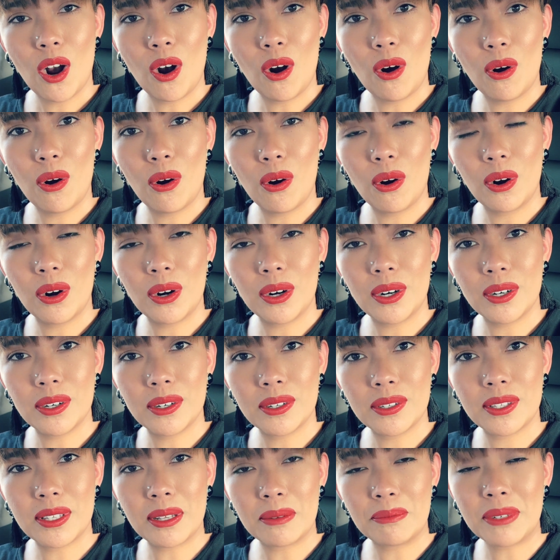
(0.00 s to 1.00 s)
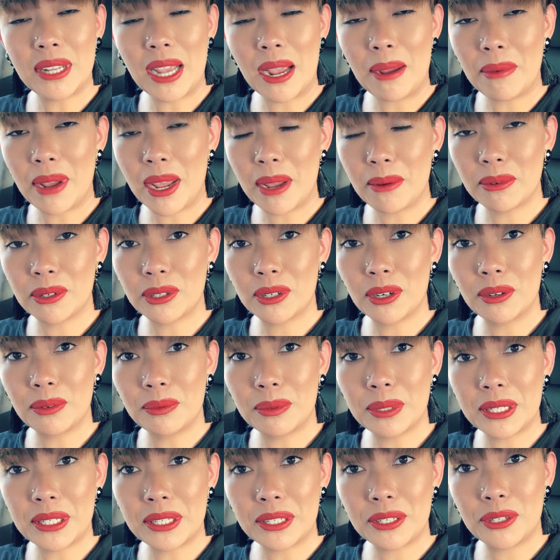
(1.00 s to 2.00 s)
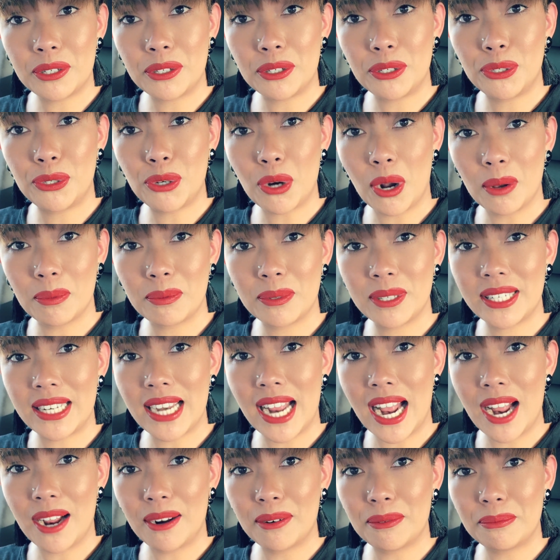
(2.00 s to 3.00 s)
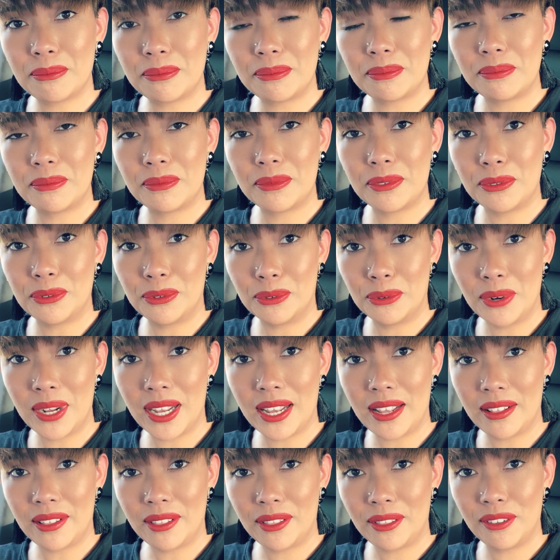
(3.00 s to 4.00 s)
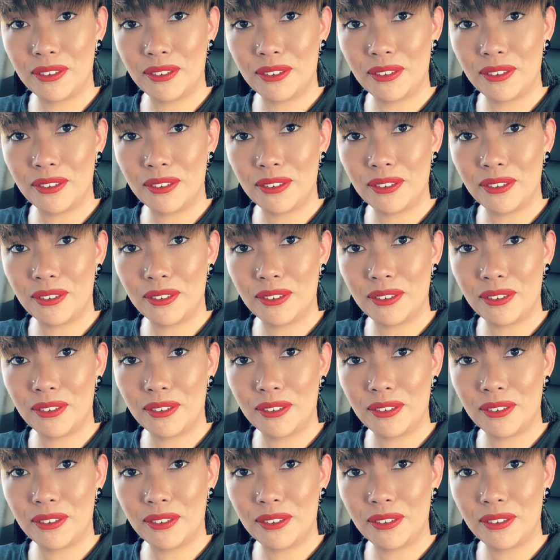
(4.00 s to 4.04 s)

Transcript: or sometimes hemoglobin drops down with